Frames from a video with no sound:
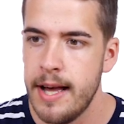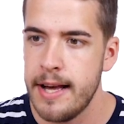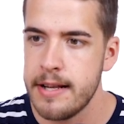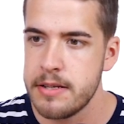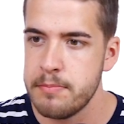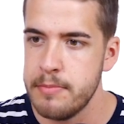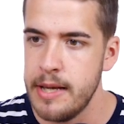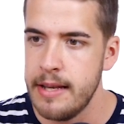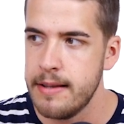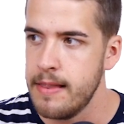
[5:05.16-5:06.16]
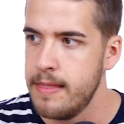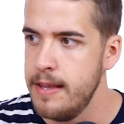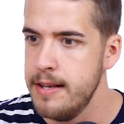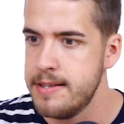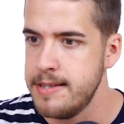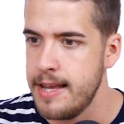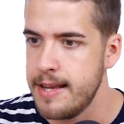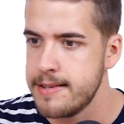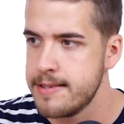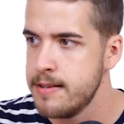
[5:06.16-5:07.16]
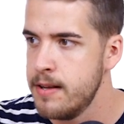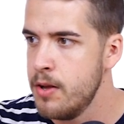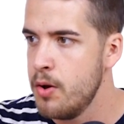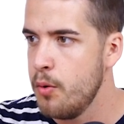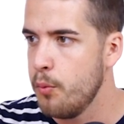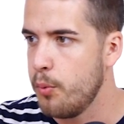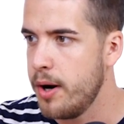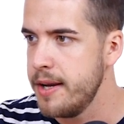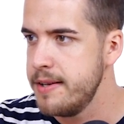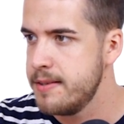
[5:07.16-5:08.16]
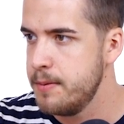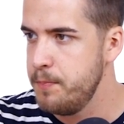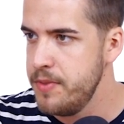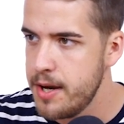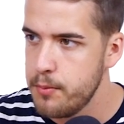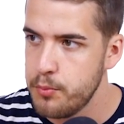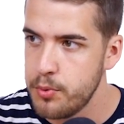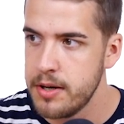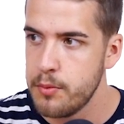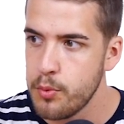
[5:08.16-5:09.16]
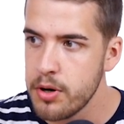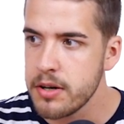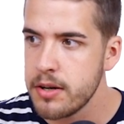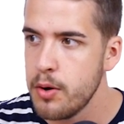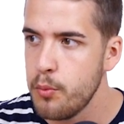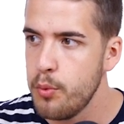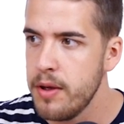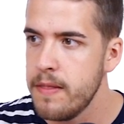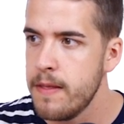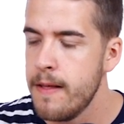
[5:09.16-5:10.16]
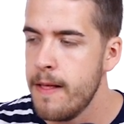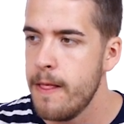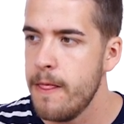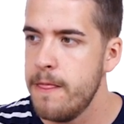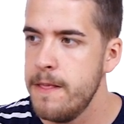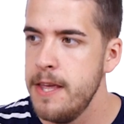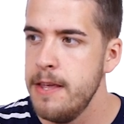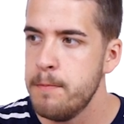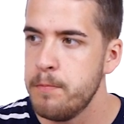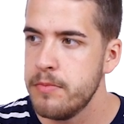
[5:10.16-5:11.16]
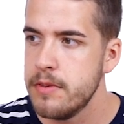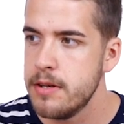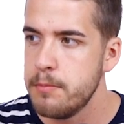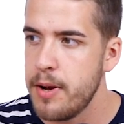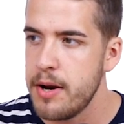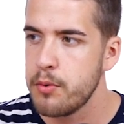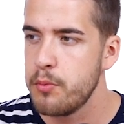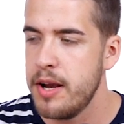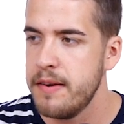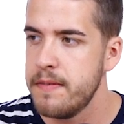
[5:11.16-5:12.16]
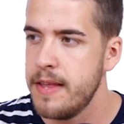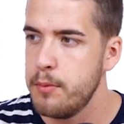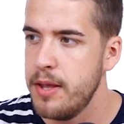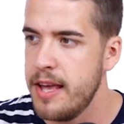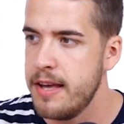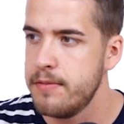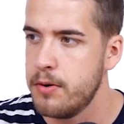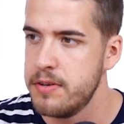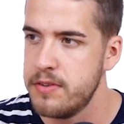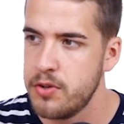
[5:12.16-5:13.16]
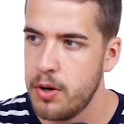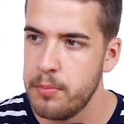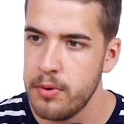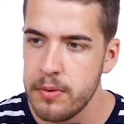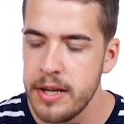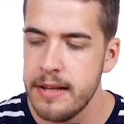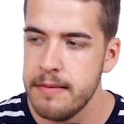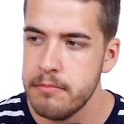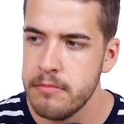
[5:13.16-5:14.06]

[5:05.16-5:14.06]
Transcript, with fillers: and make the text white. Now we're going to work with the paragraph that we have on the top. Only